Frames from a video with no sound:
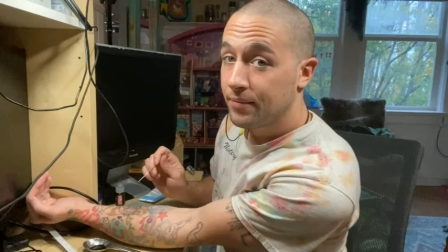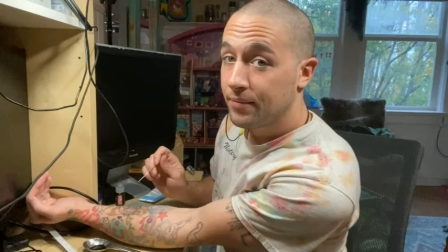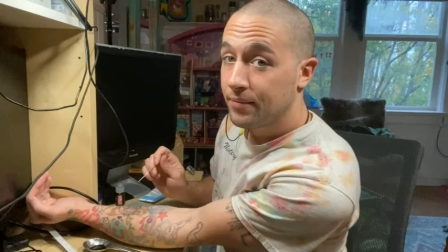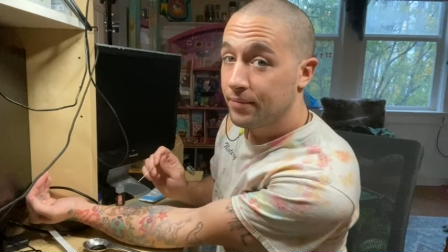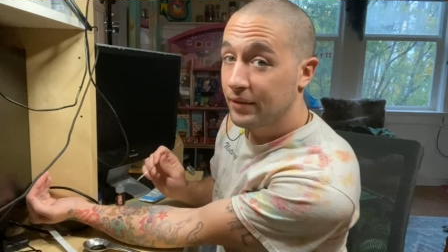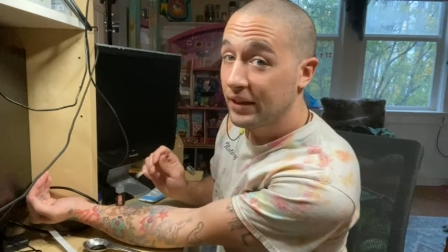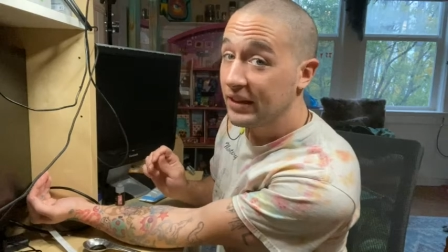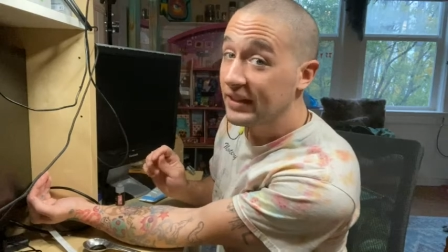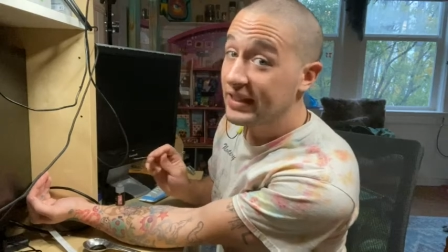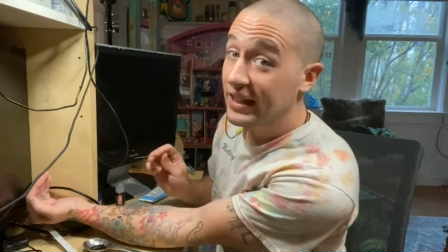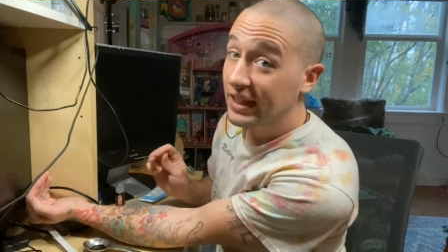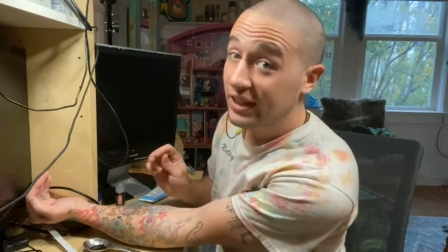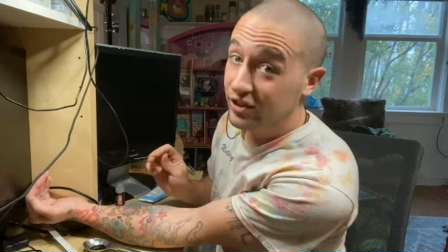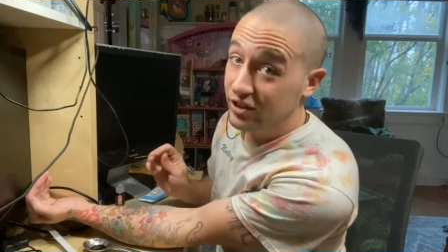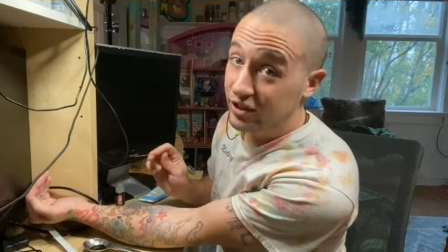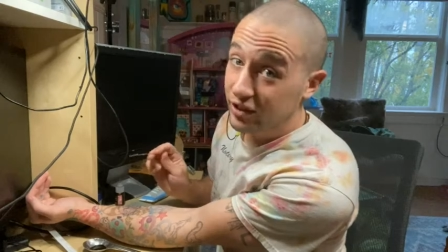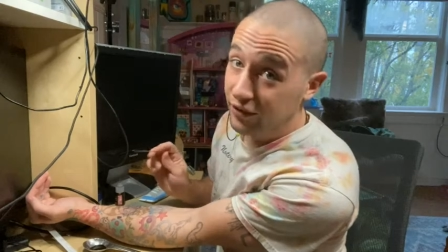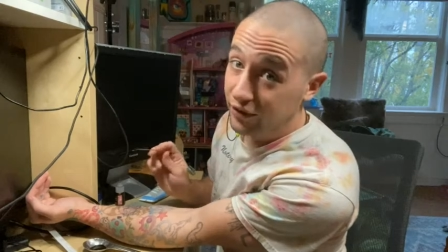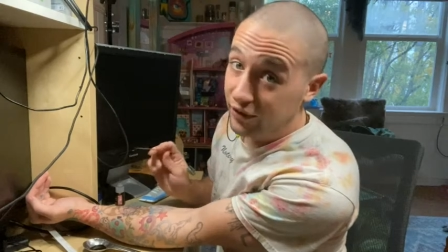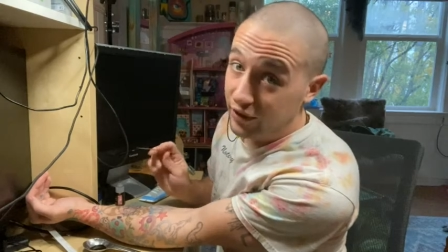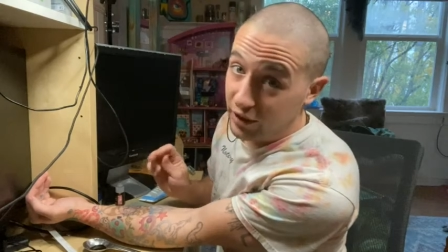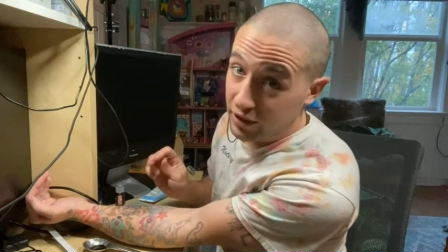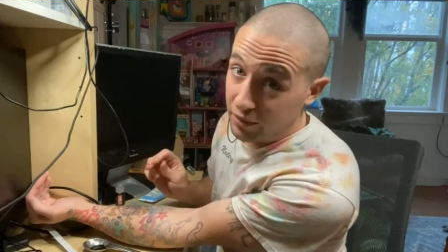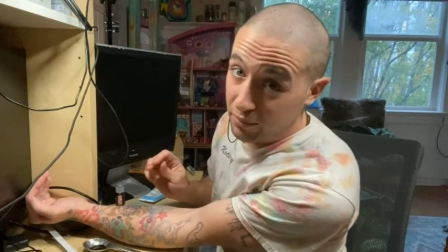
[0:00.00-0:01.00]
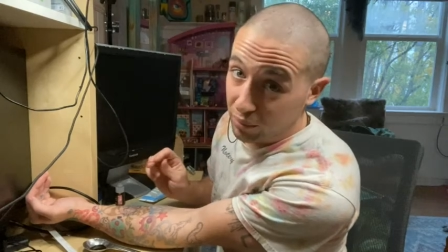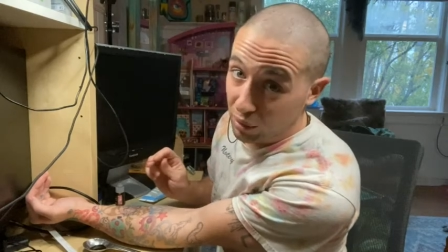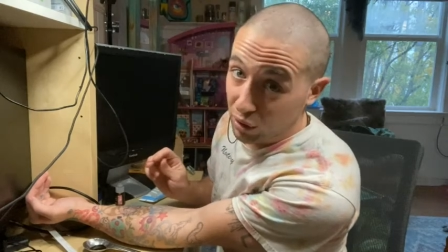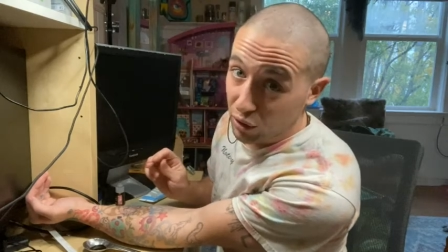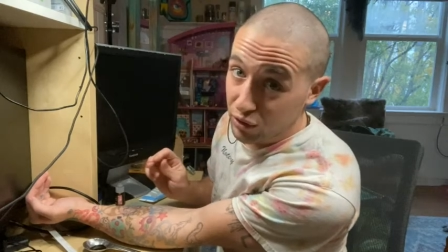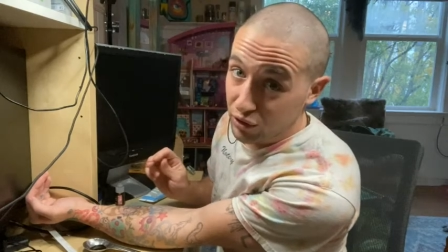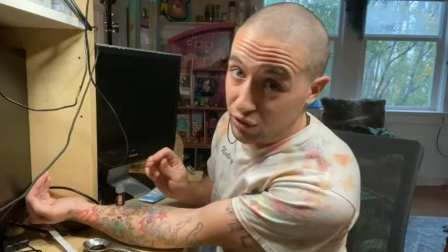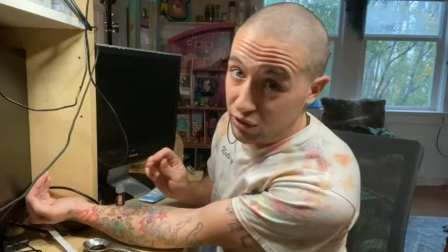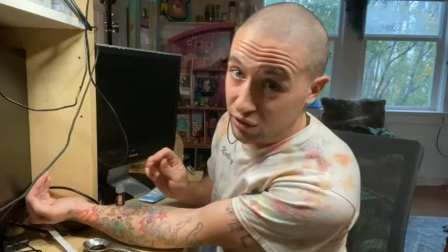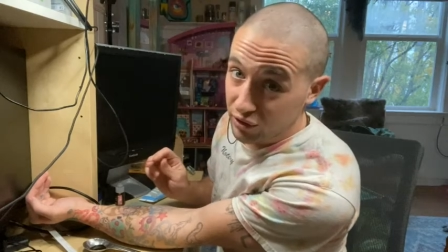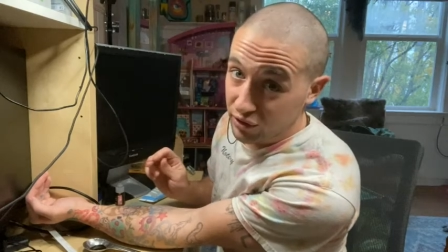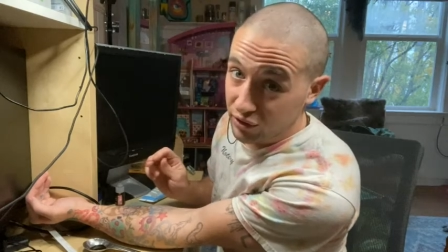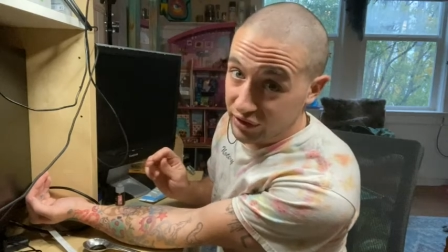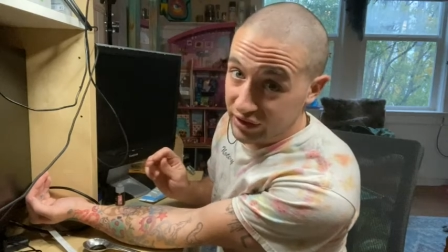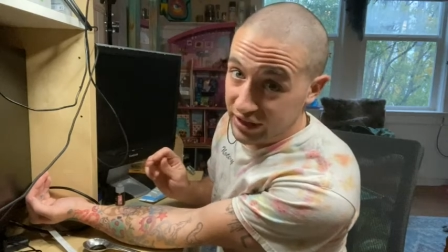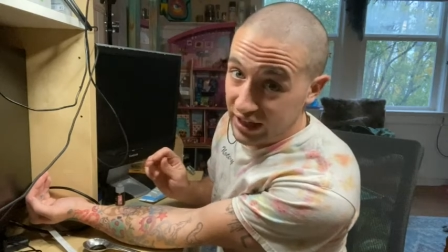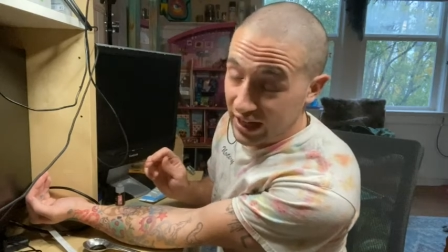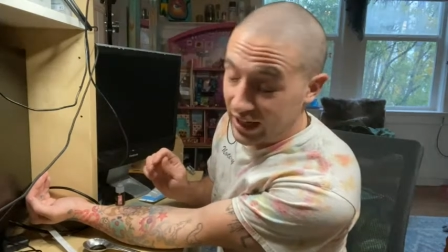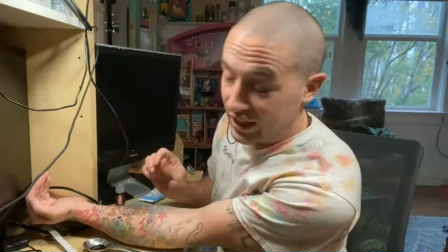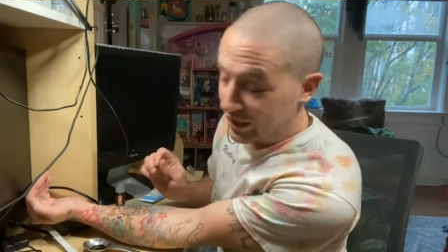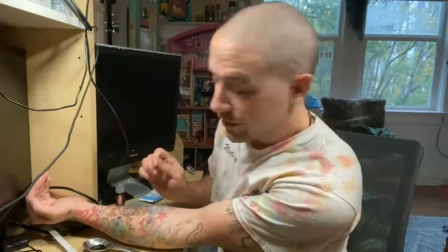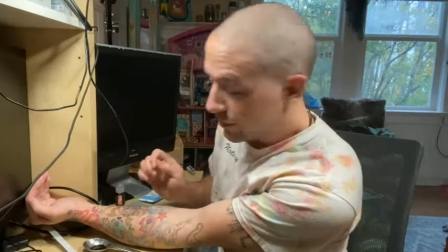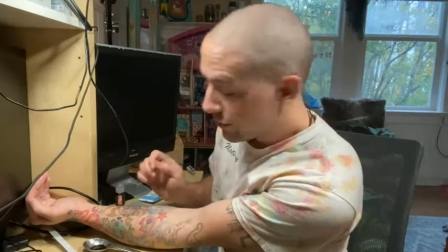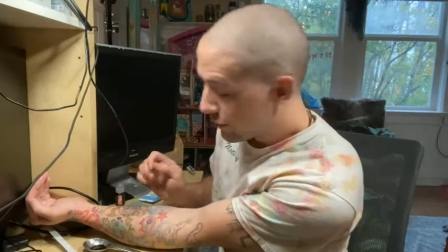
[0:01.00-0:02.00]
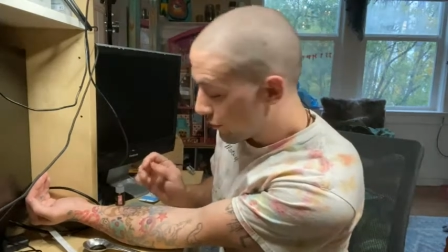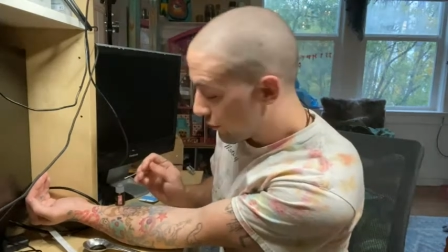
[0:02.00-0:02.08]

This is actually a very personal tattoo